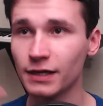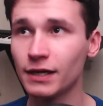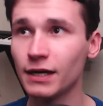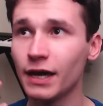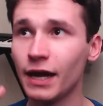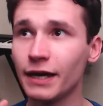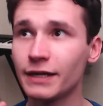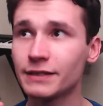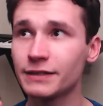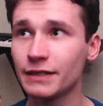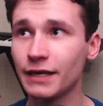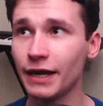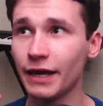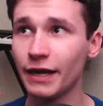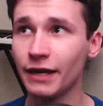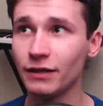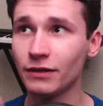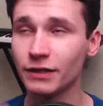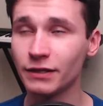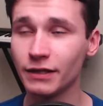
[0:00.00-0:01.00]

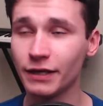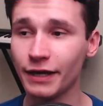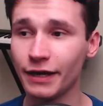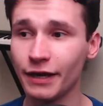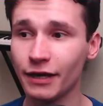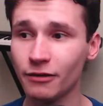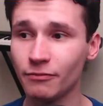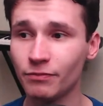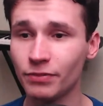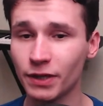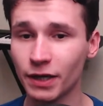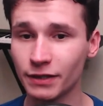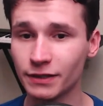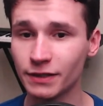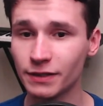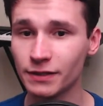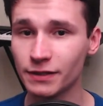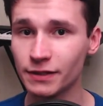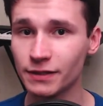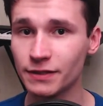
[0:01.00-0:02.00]
exhale, inhale
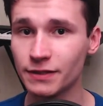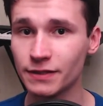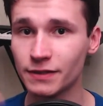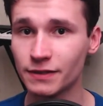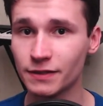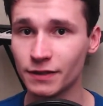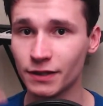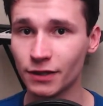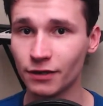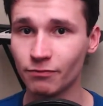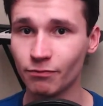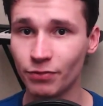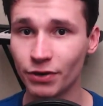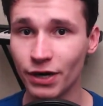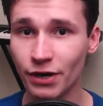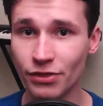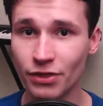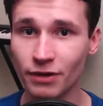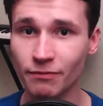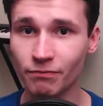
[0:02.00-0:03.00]
practices, uh,
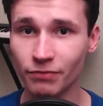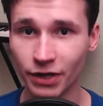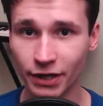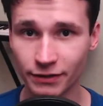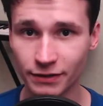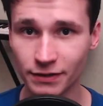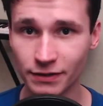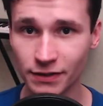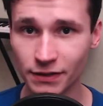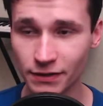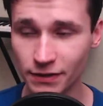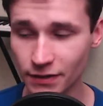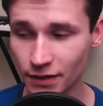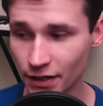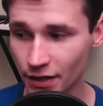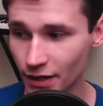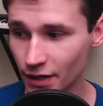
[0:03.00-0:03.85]
breathing practices.